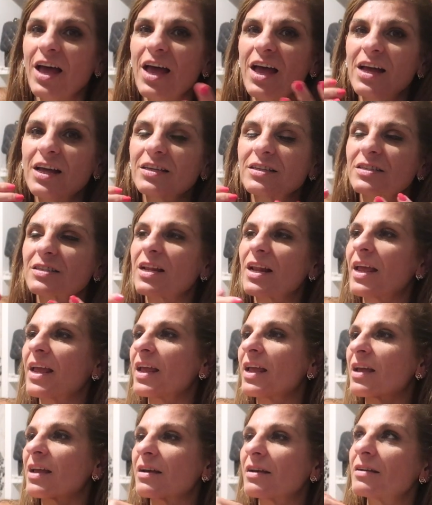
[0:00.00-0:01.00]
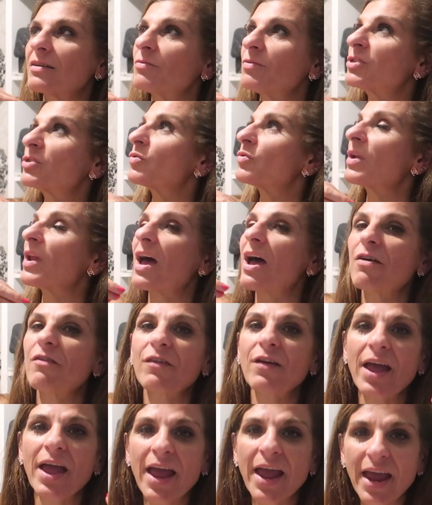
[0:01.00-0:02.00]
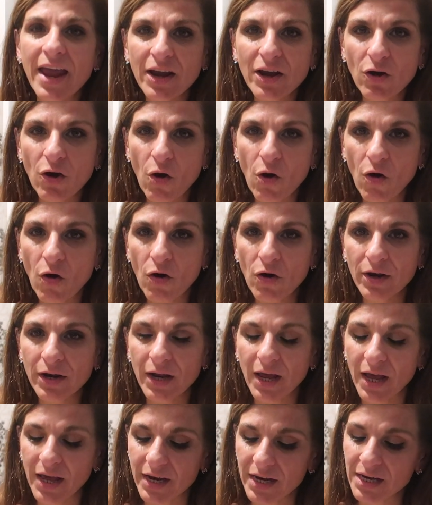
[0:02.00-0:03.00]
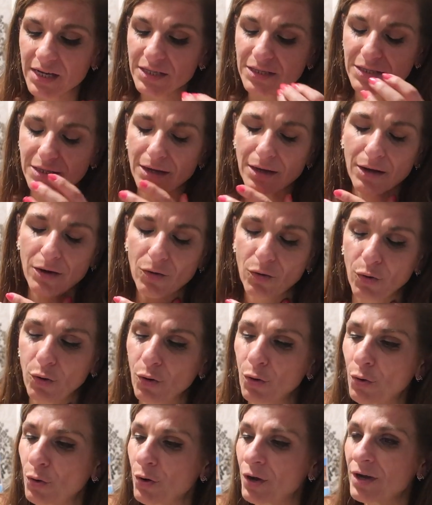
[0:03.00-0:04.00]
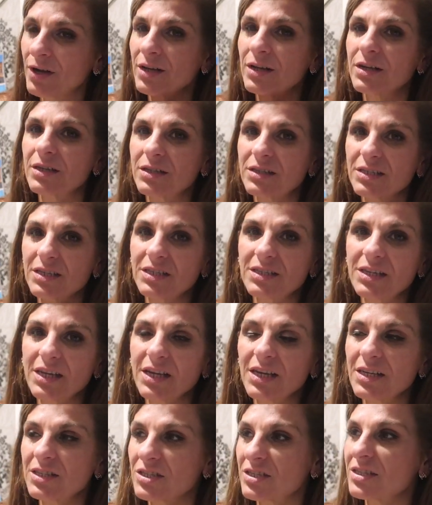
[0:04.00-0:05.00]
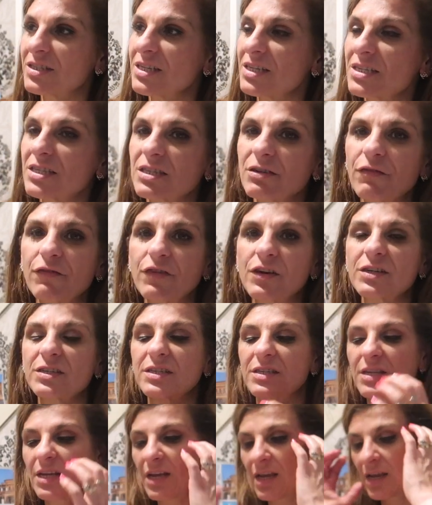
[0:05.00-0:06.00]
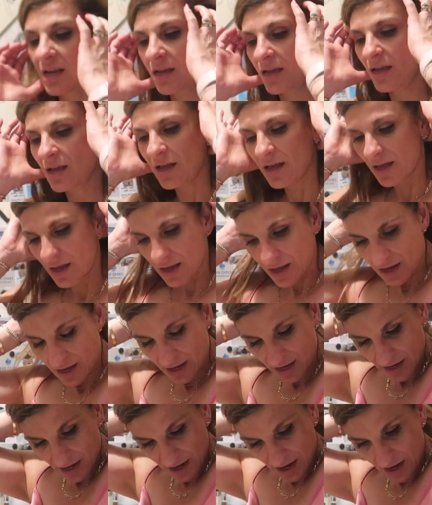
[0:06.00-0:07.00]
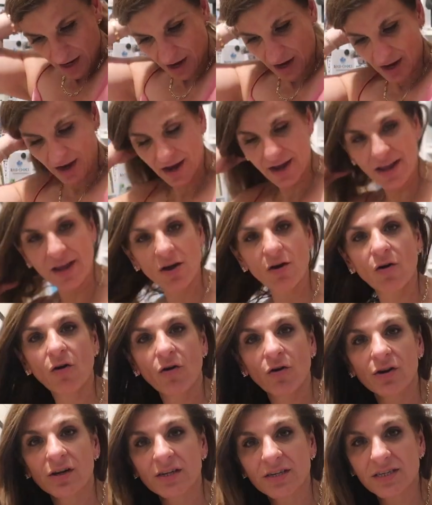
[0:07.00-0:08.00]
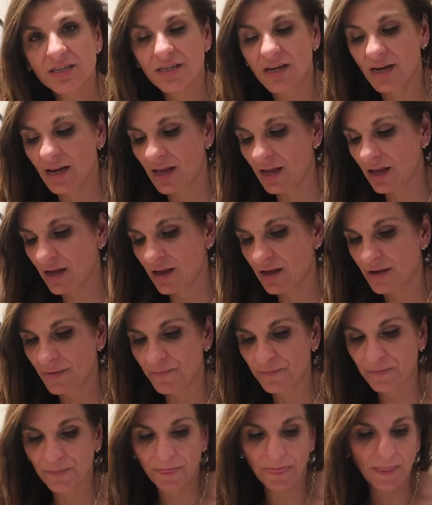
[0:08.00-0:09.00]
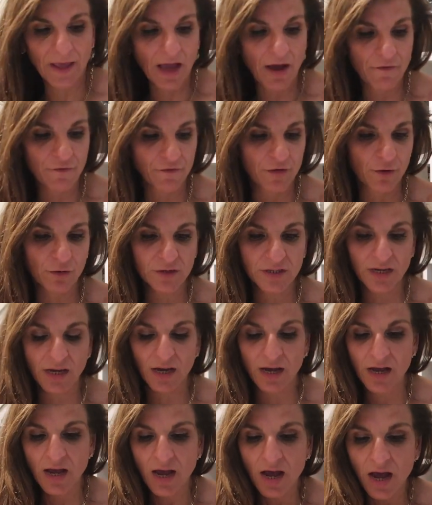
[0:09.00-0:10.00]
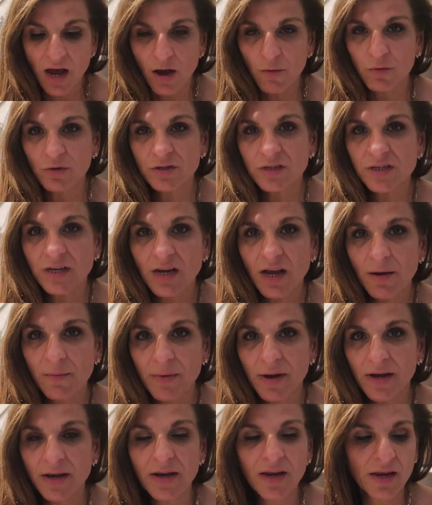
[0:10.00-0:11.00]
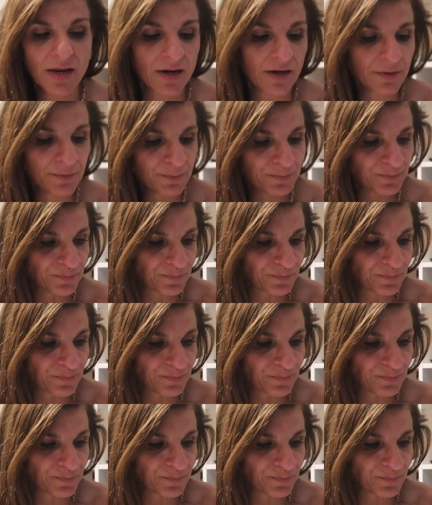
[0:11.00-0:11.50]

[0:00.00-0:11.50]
it's like we don't have aircon, and it's today's the first day I honestly have felt it. I want to come in here